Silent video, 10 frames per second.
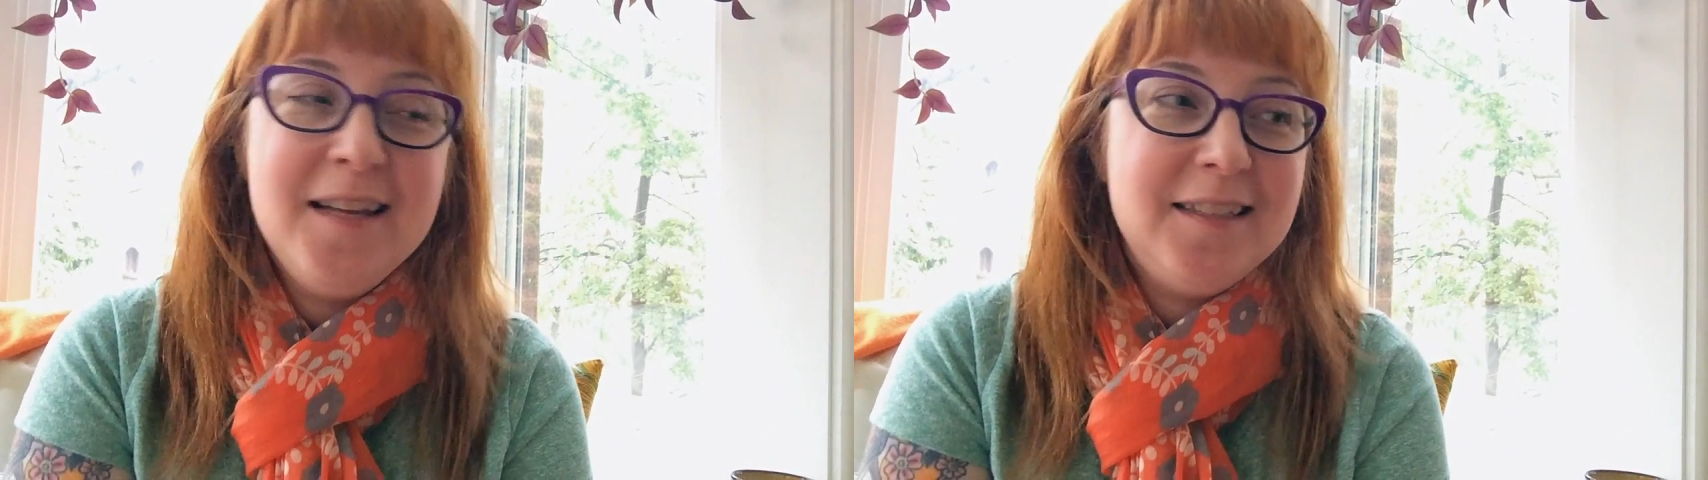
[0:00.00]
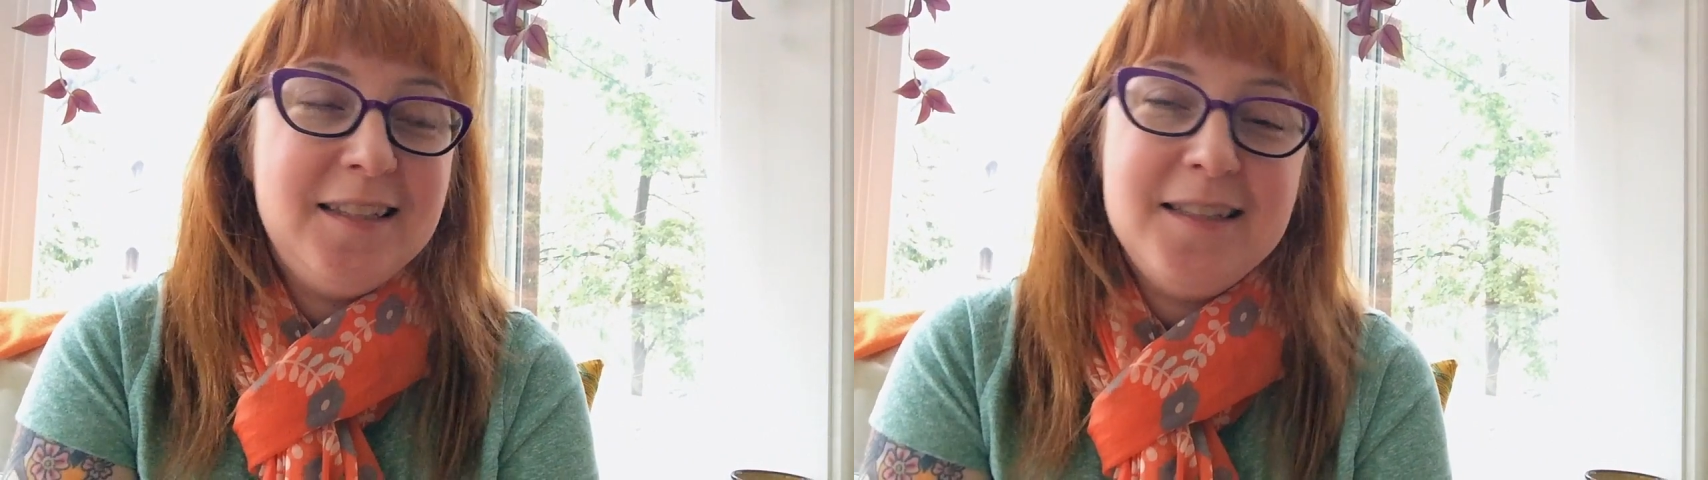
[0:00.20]

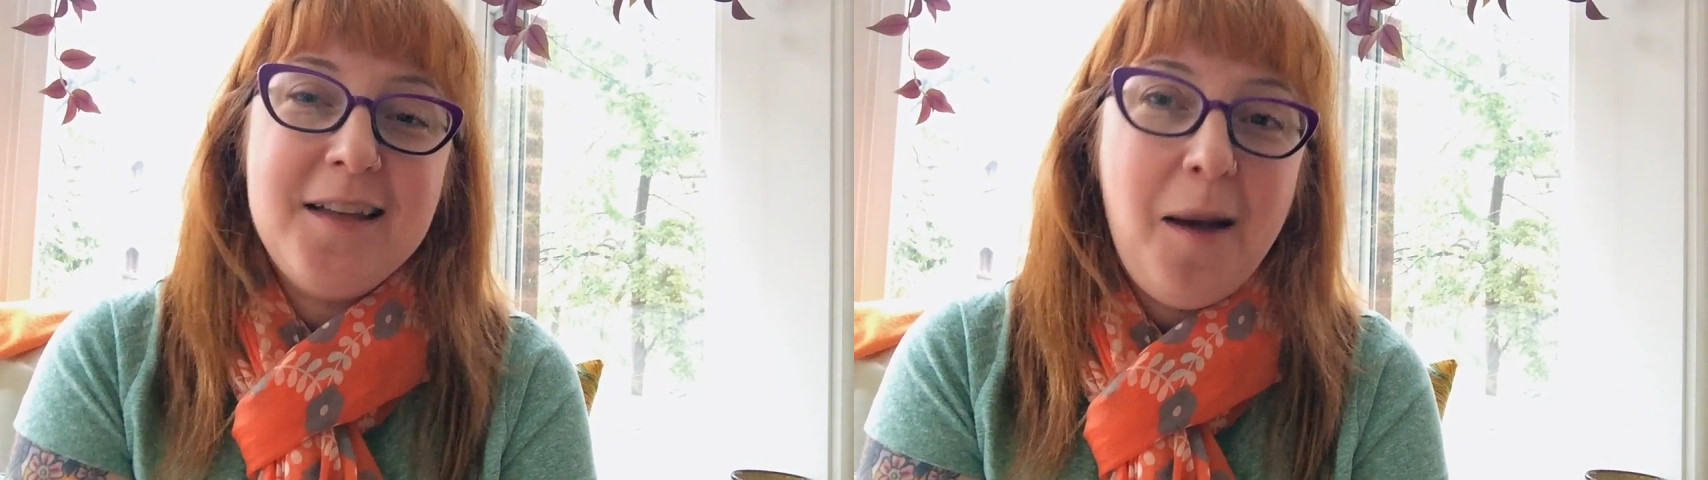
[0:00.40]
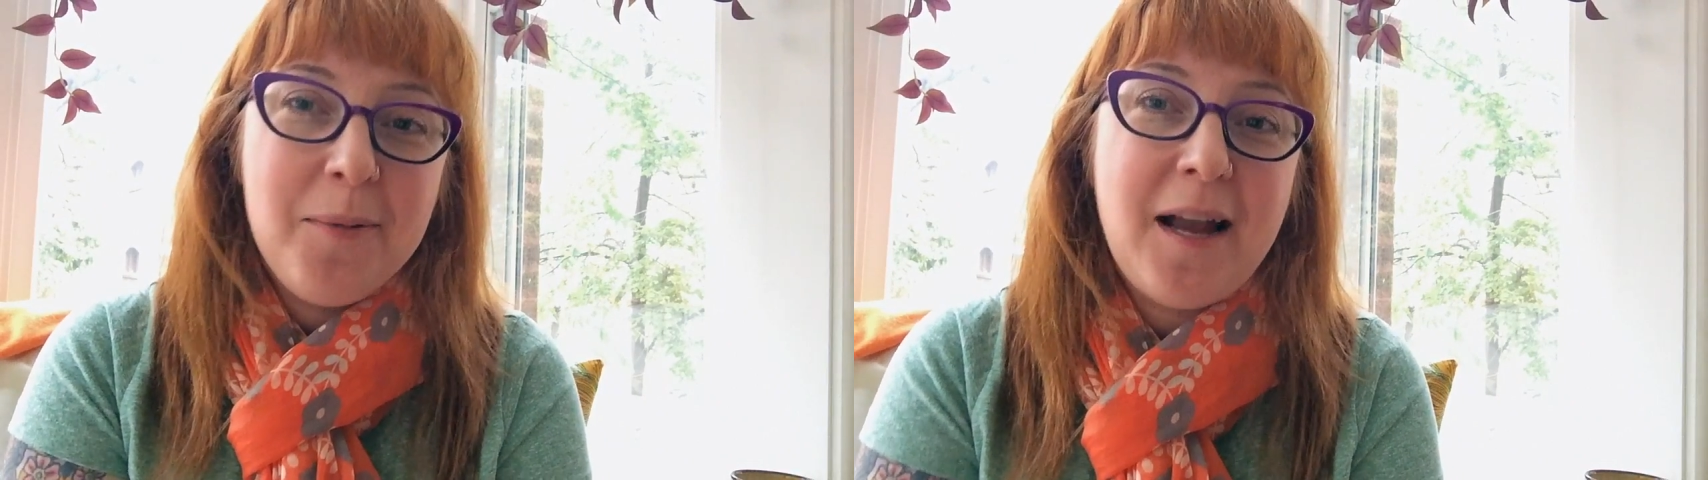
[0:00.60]
This is a
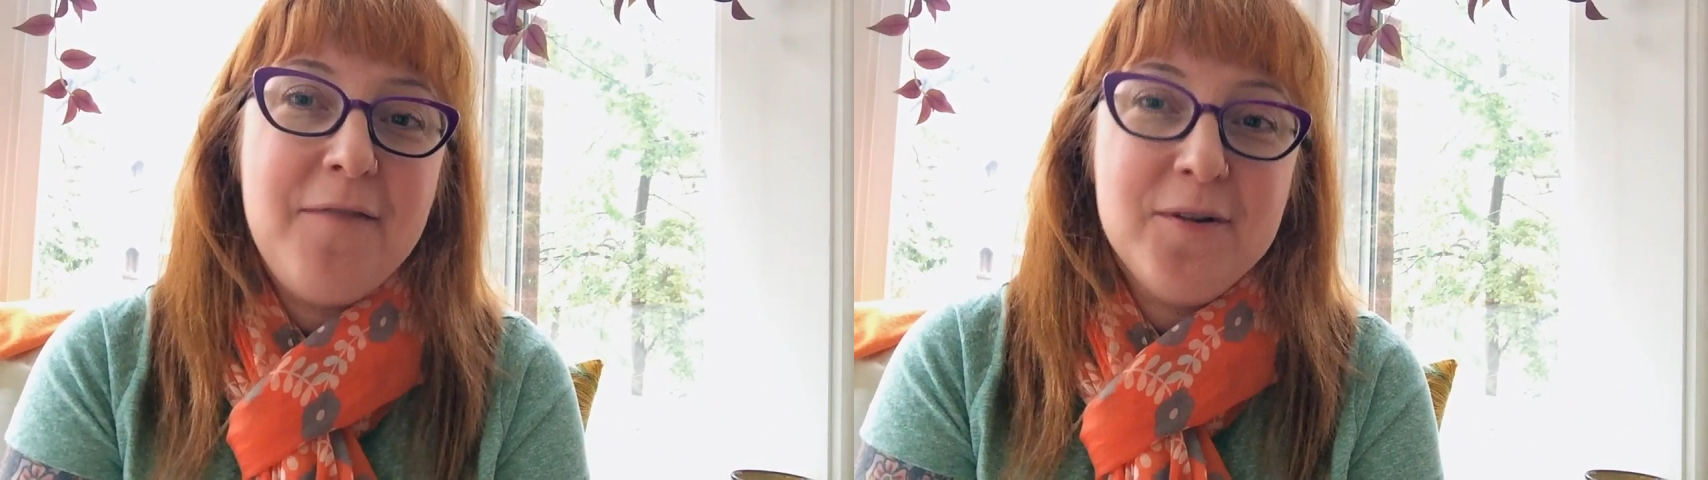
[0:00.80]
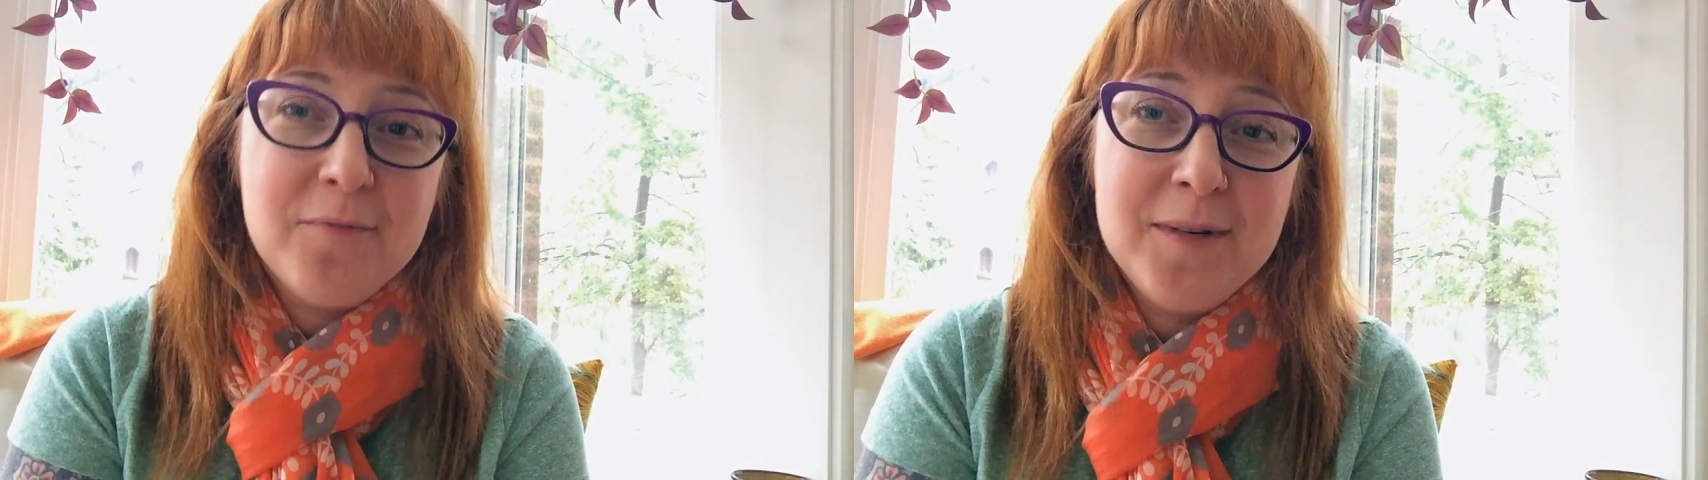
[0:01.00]
topic I feel